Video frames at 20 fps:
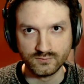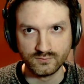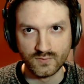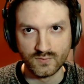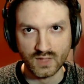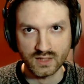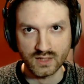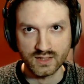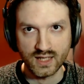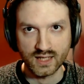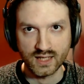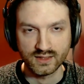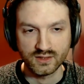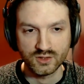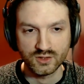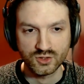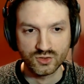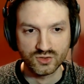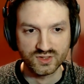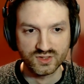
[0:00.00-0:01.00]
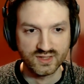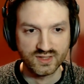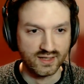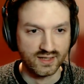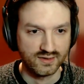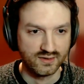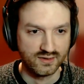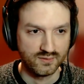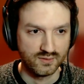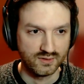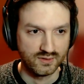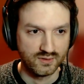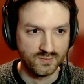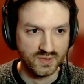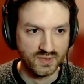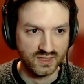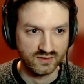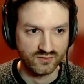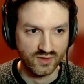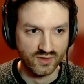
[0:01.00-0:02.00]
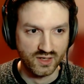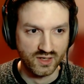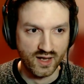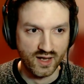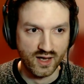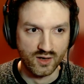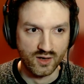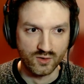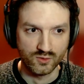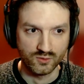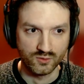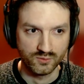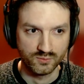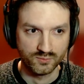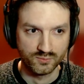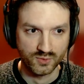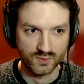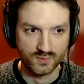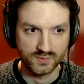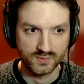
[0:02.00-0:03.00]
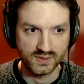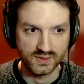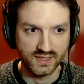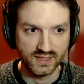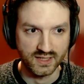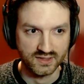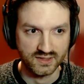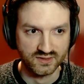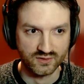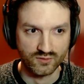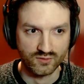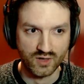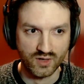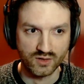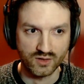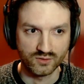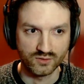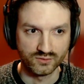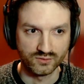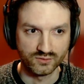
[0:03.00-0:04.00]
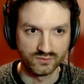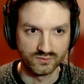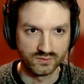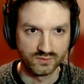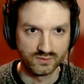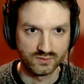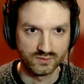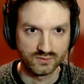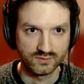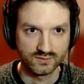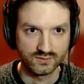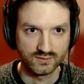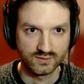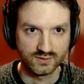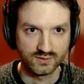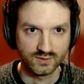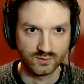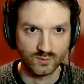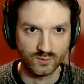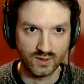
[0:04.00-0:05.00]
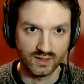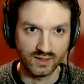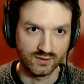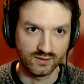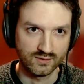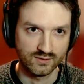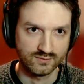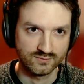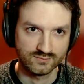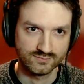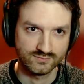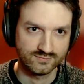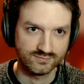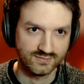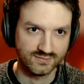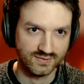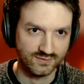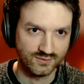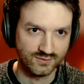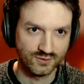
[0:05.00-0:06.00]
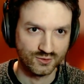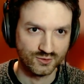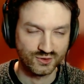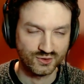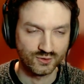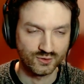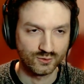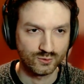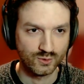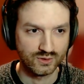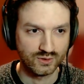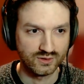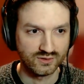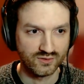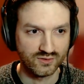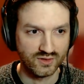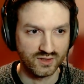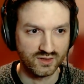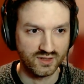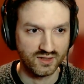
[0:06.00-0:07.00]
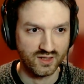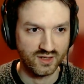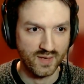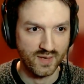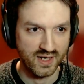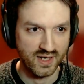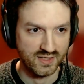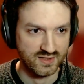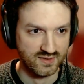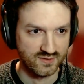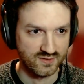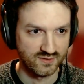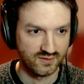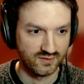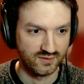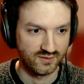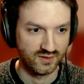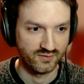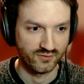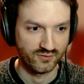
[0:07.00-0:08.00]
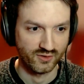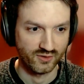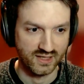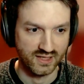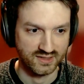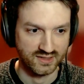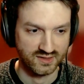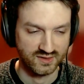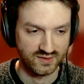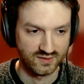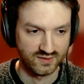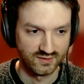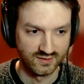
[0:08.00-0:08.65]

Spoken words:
the issue is that the build right now probably takes around, well, those 23 gigabytes, give or less.